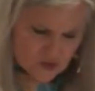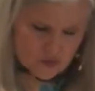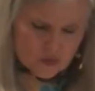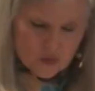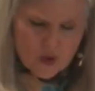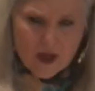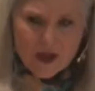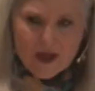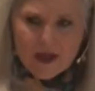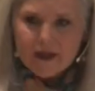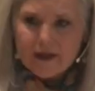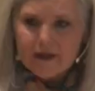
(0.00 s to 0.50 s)

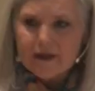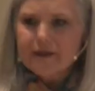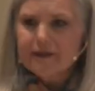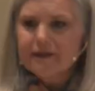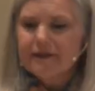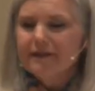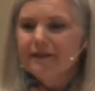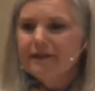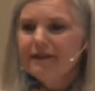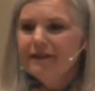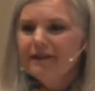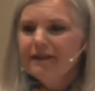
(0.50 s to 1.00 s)
drunk.
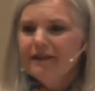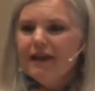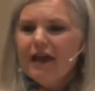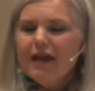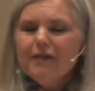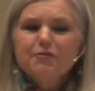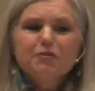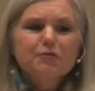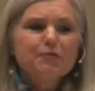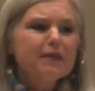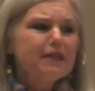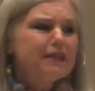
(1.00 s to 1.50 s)

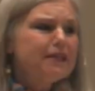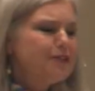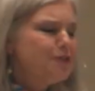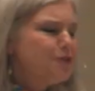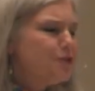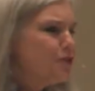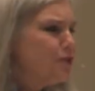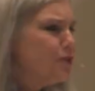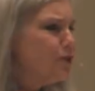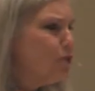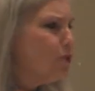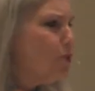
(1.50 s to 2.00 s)
I'm speaking
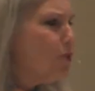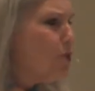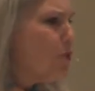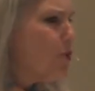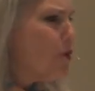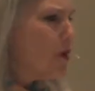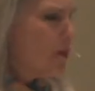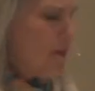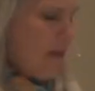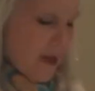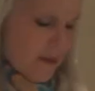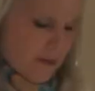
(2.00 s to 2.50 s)
to the
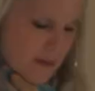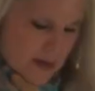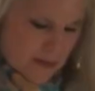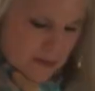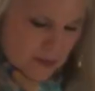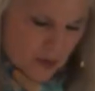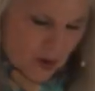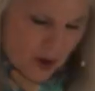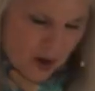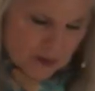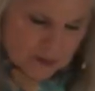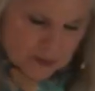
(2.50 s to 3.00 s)
Lord about my
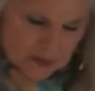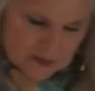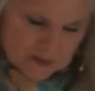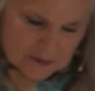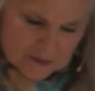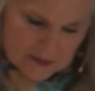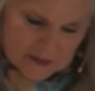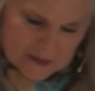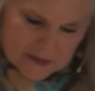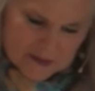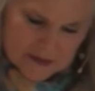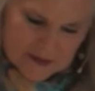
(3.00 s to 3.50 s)

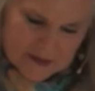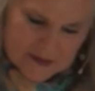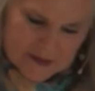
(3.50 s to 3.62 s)
problem.